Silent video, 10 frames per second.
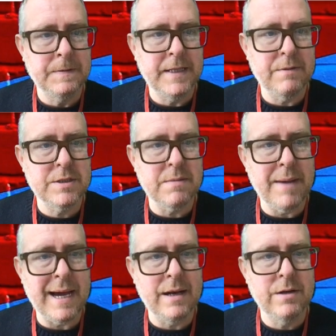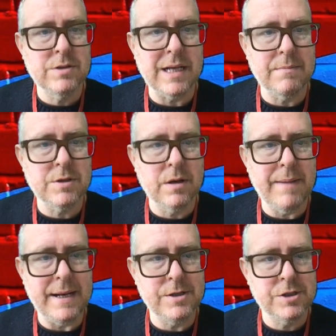There was the man who slept on a
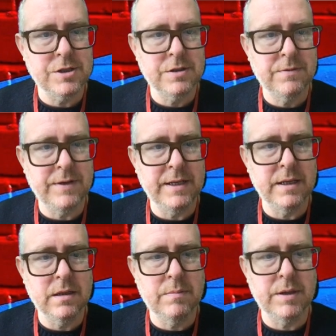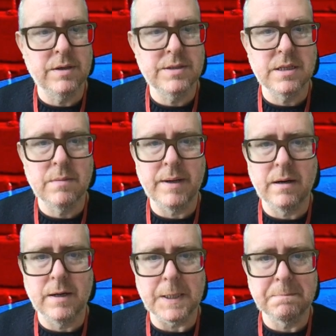bench, feeding the birds in the
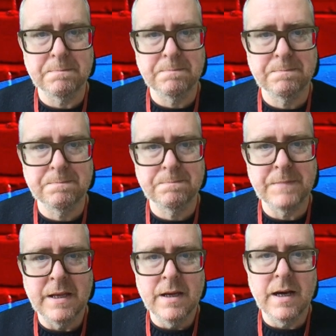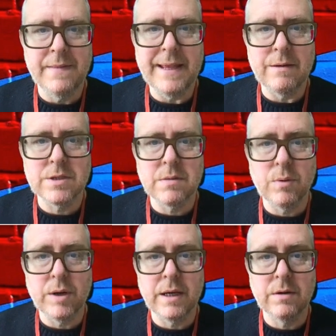park. And there was the
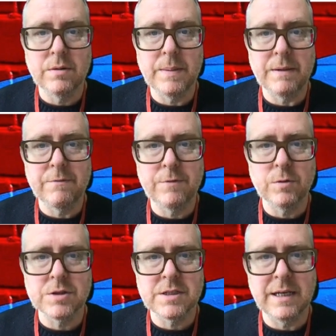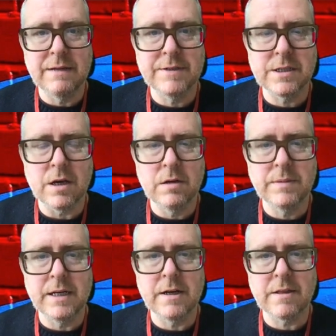boy who had been forced to leave his home
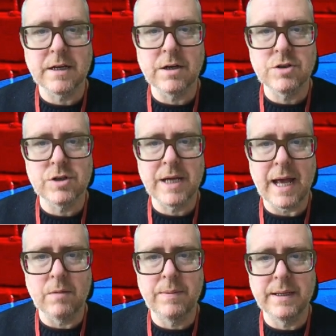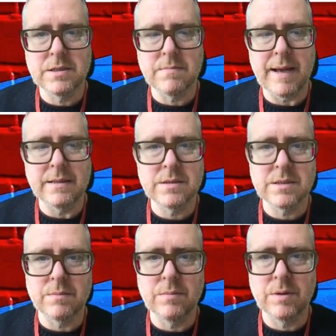in another country, helping to mend
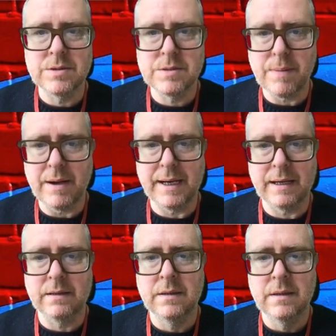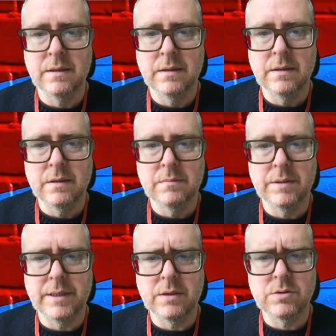someone's bike.
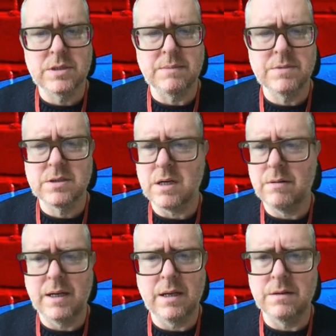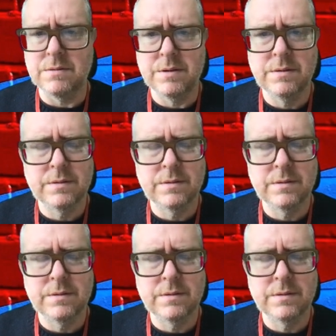But they all seemed so alone.